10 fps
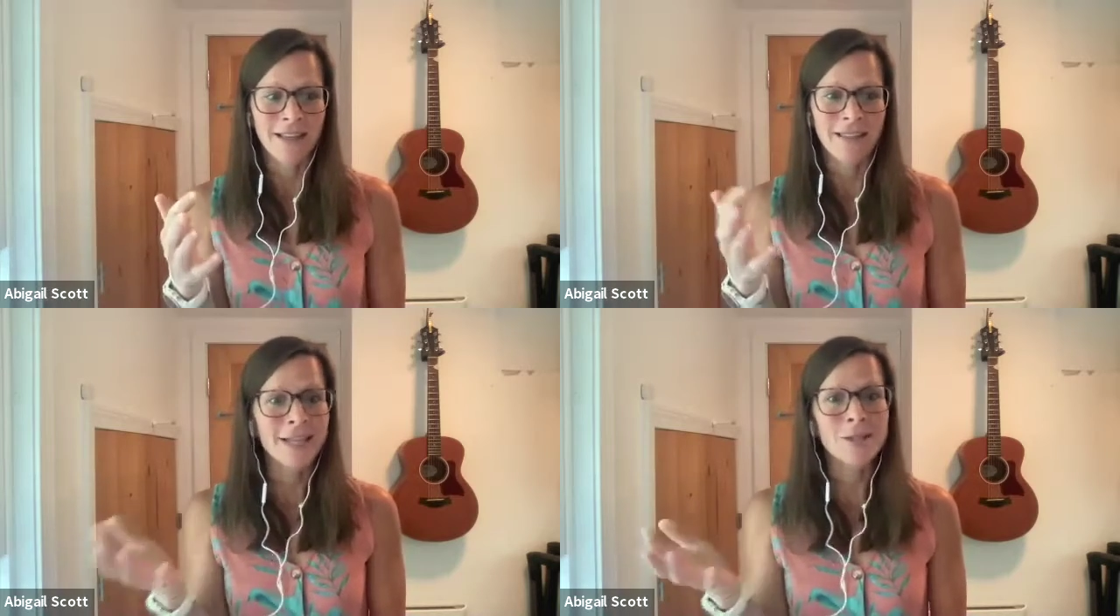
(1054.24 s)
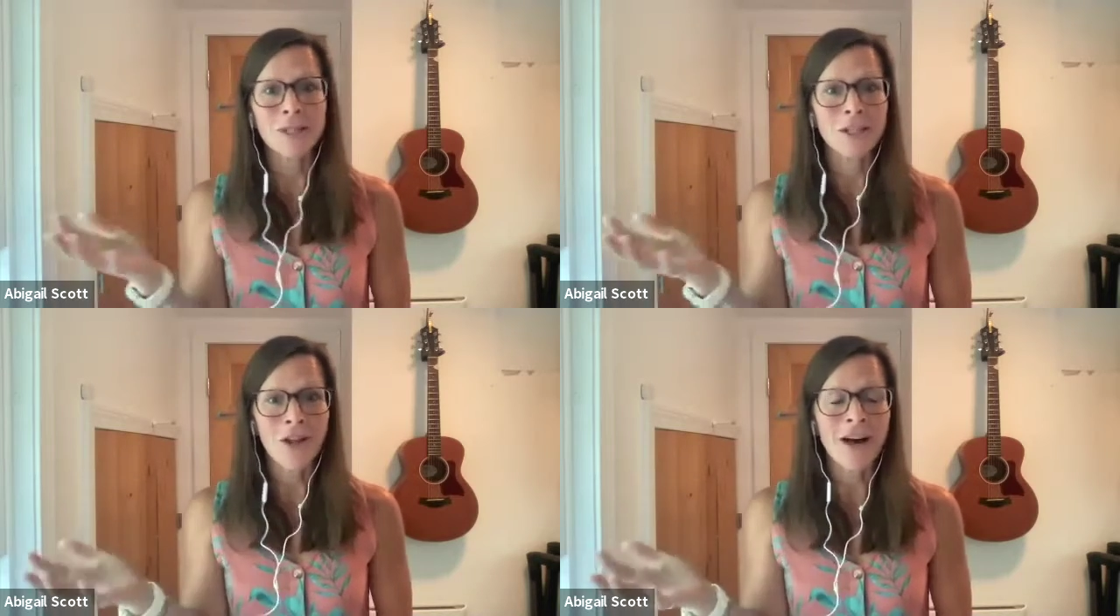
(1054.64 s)
that's
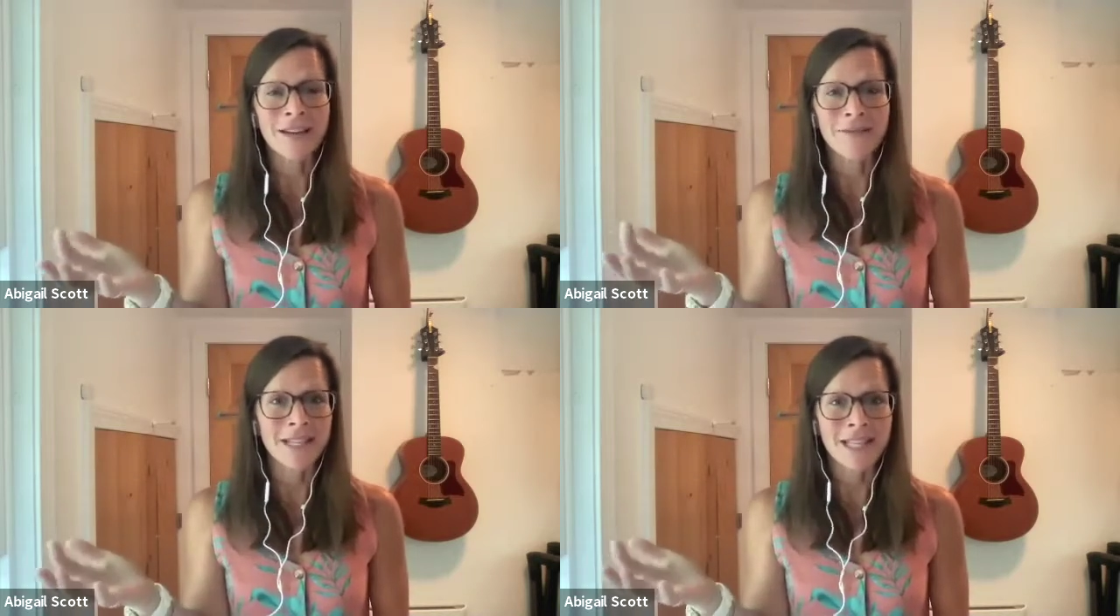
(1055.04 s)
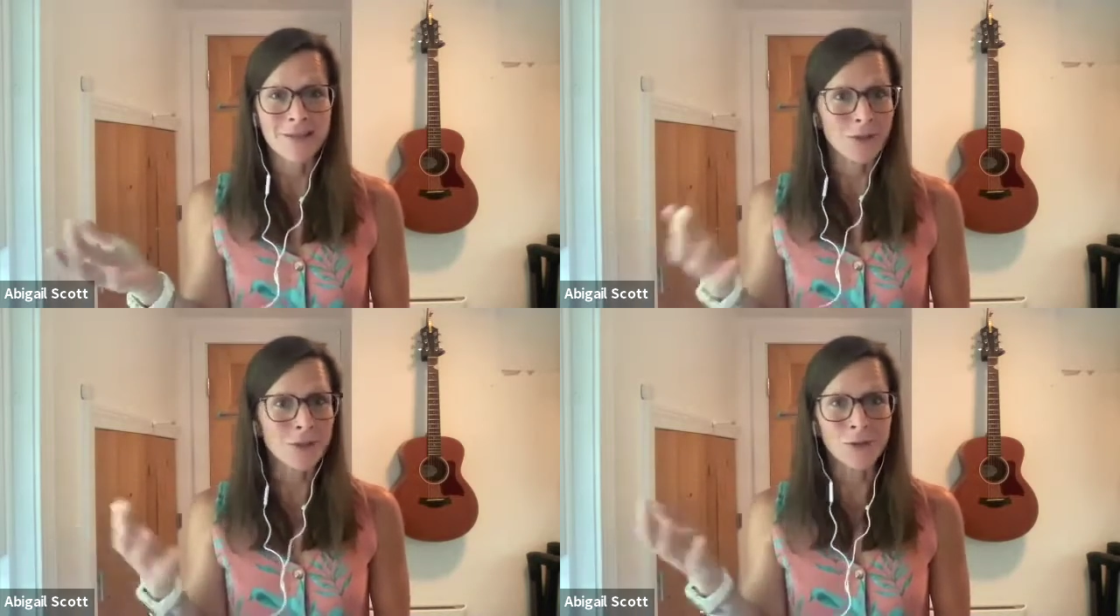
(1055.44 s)
what a lot of these
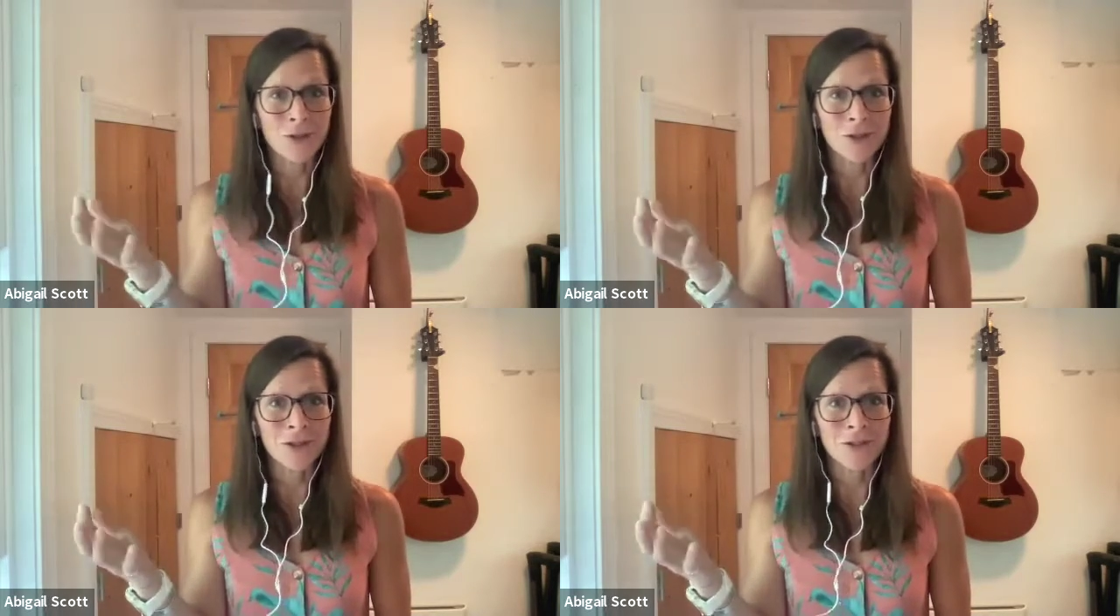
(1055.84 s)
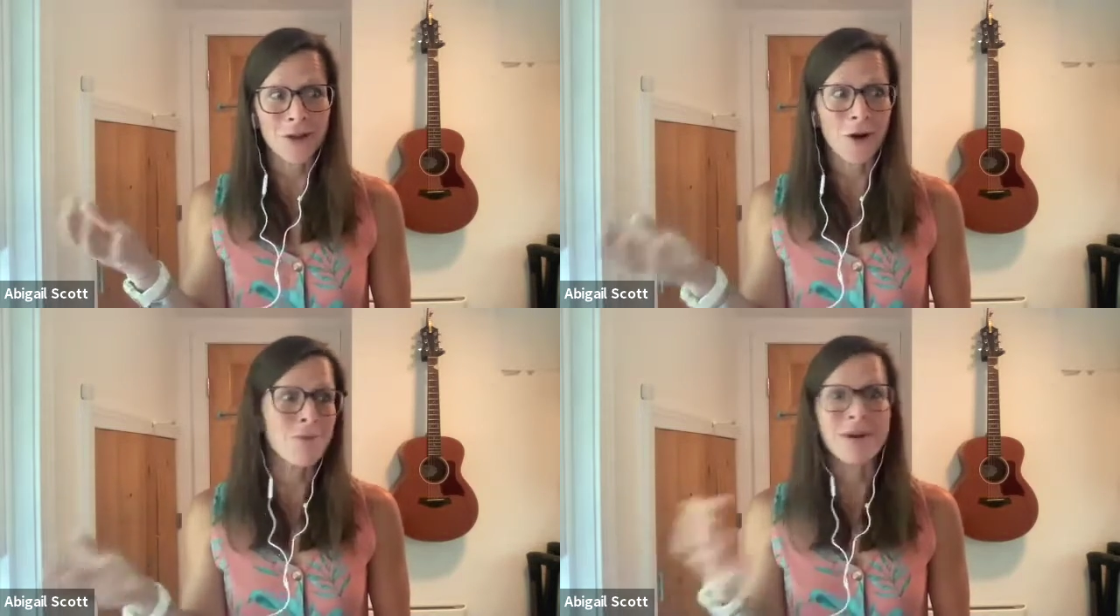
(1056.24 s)
cultures
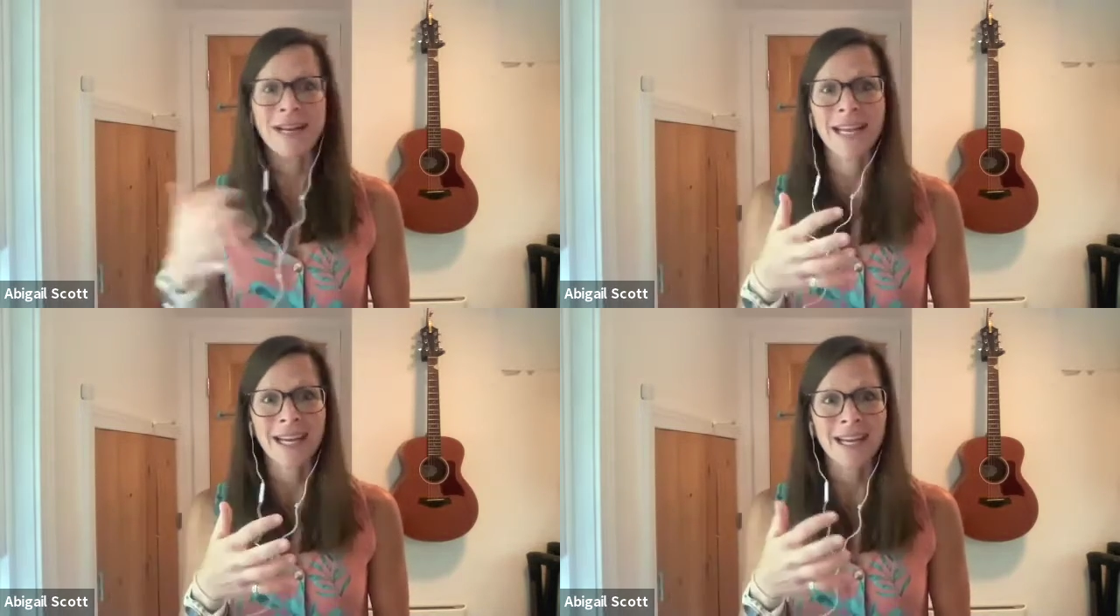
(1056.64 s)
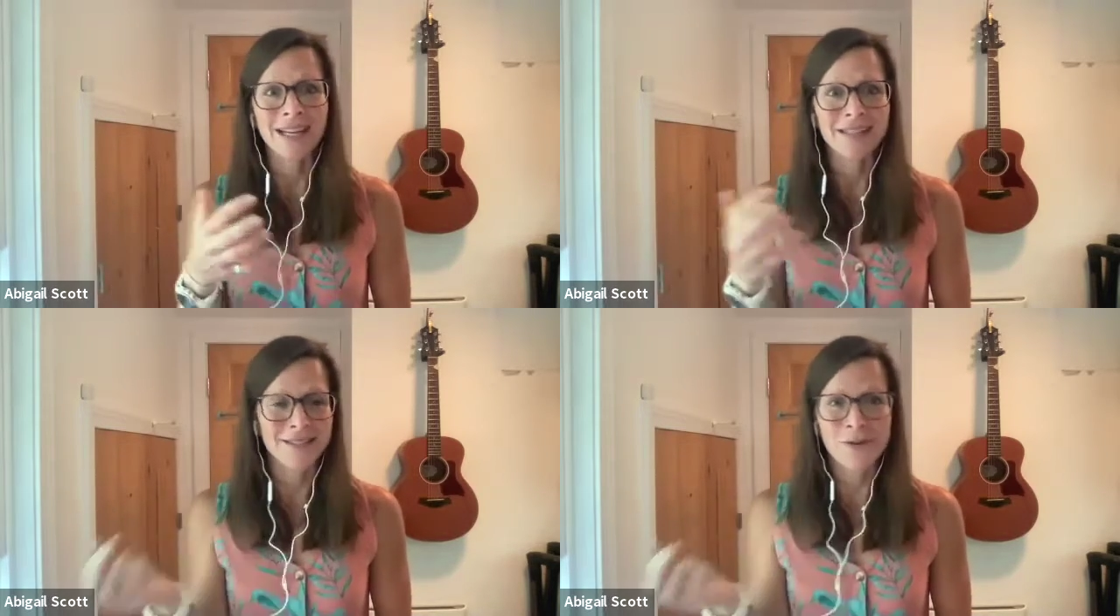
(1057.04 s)
are bringing
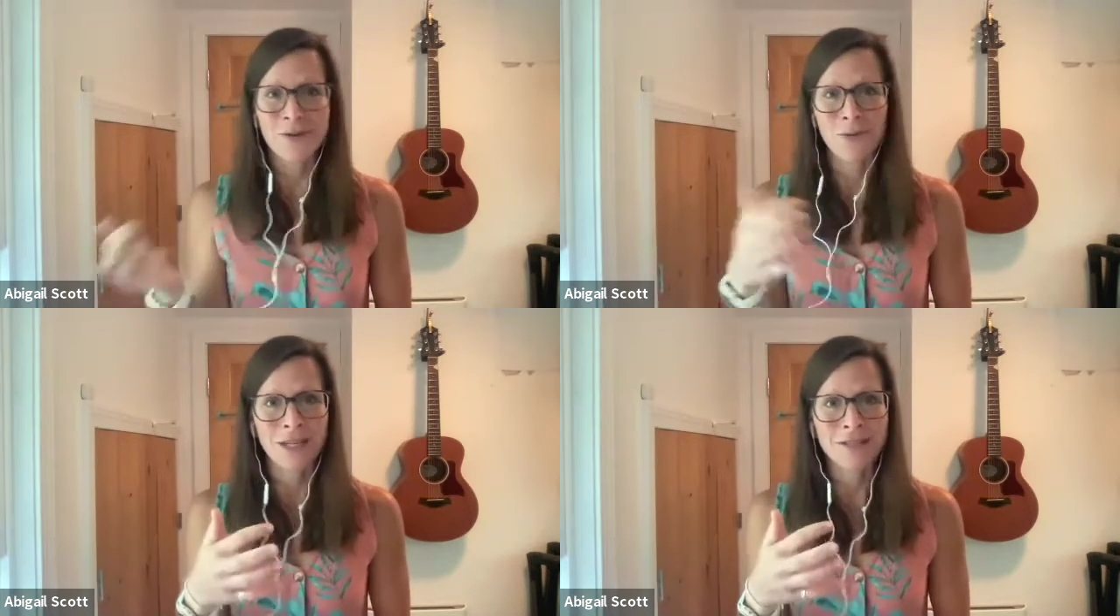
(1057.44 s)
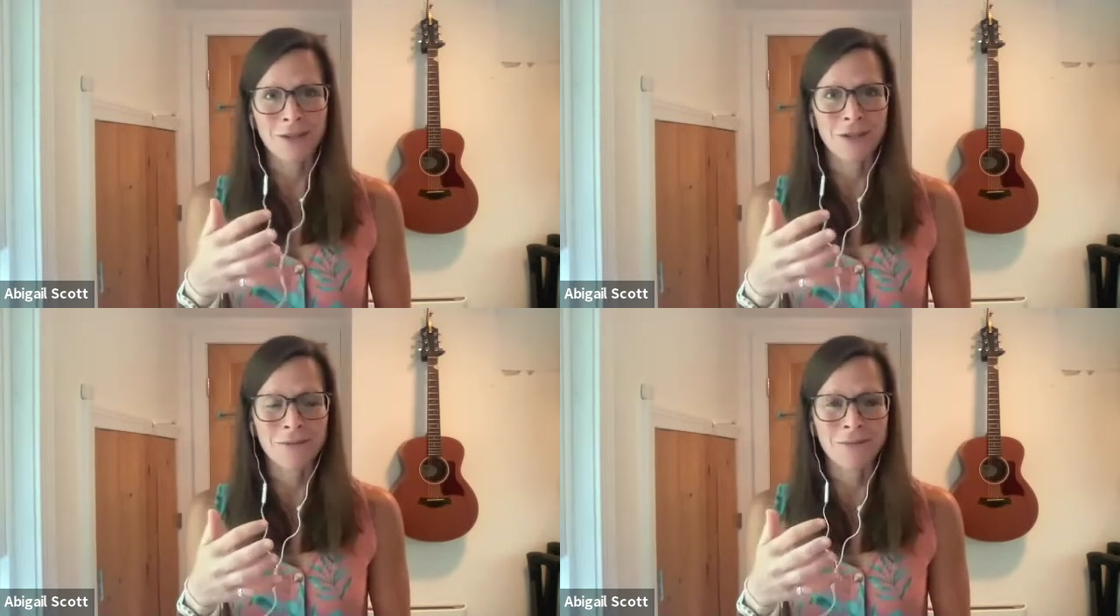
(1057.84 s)
to the
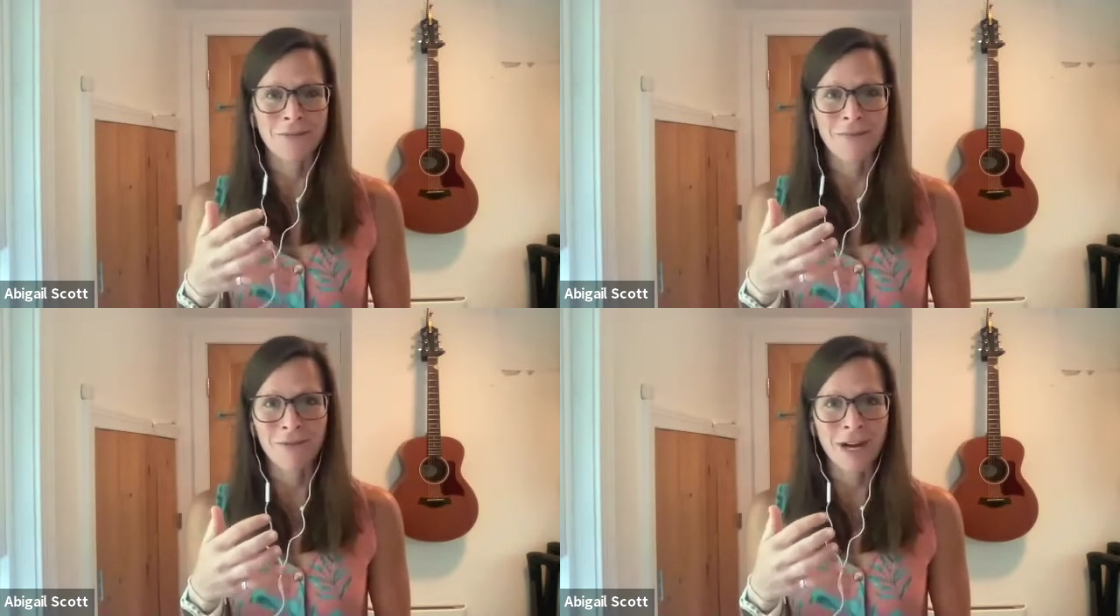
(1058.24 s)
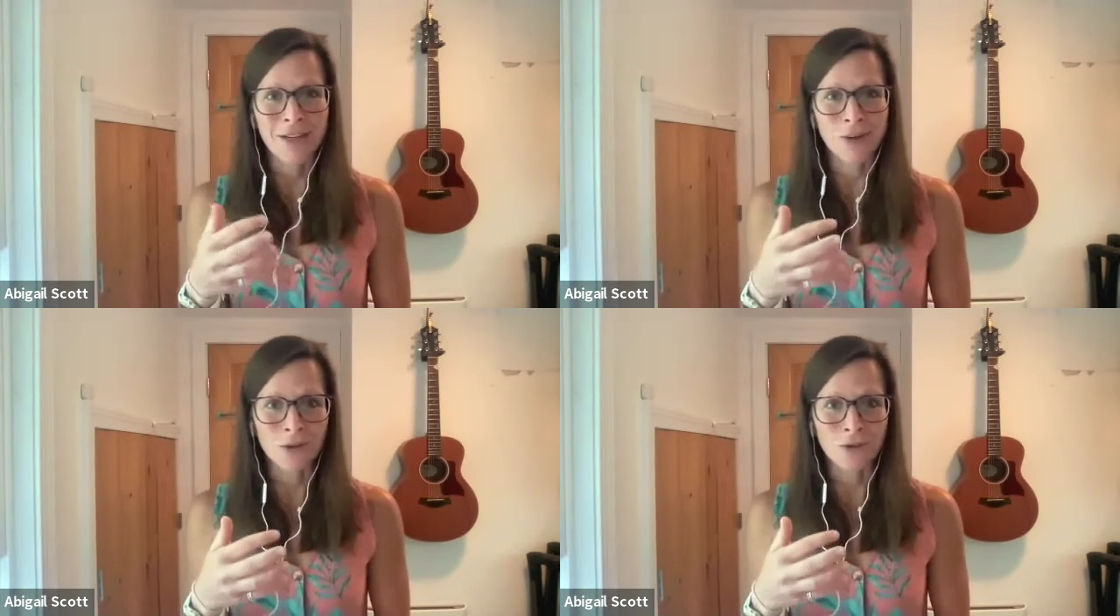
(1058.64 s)
Western, right,
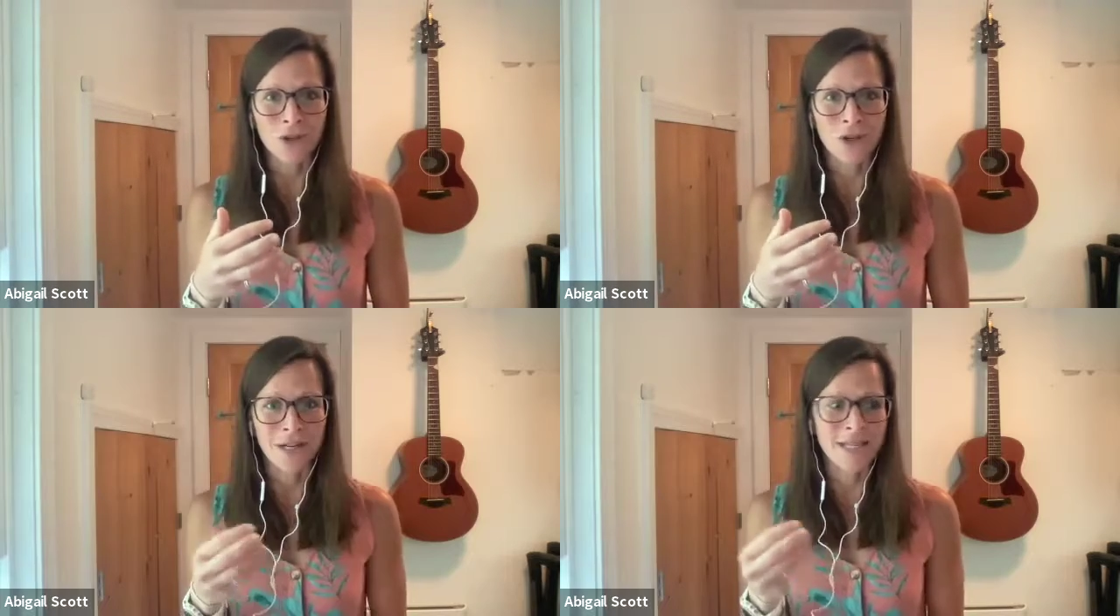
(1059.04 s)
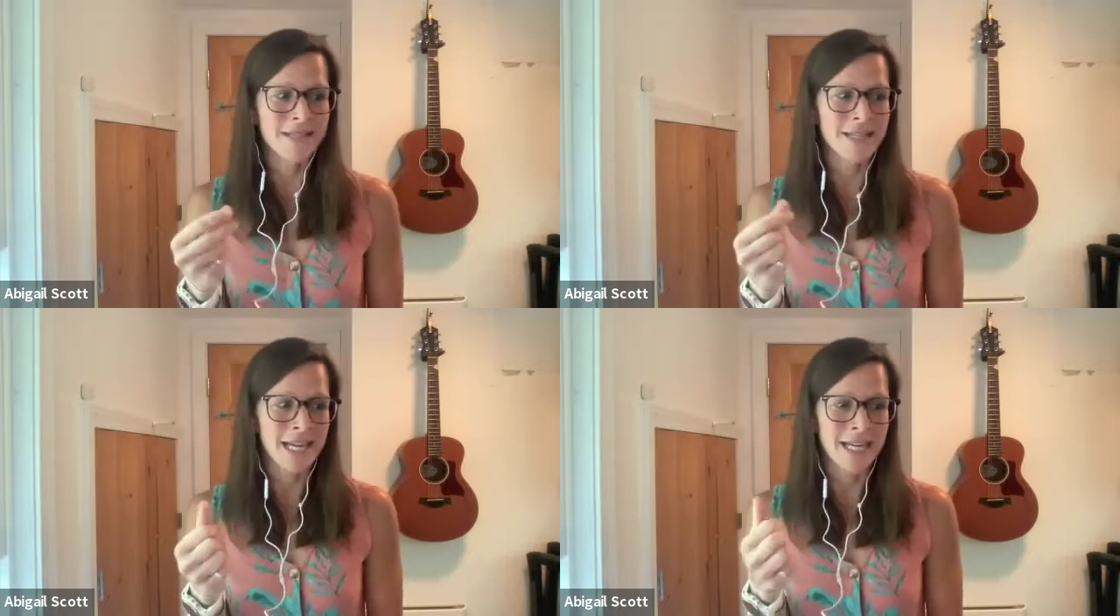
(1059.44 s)
culture, is
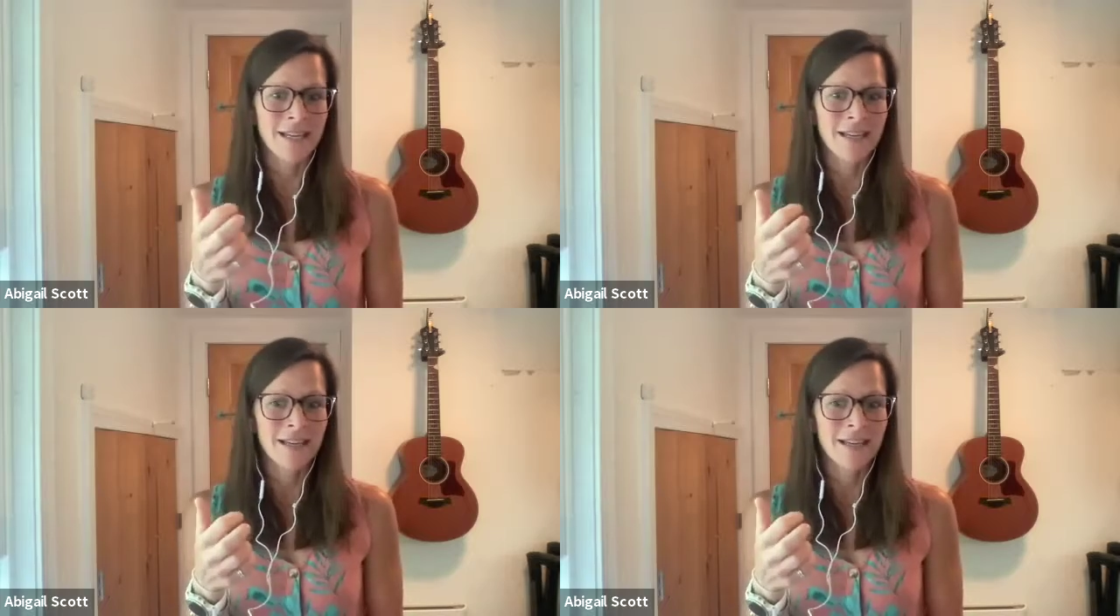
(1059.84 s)
like,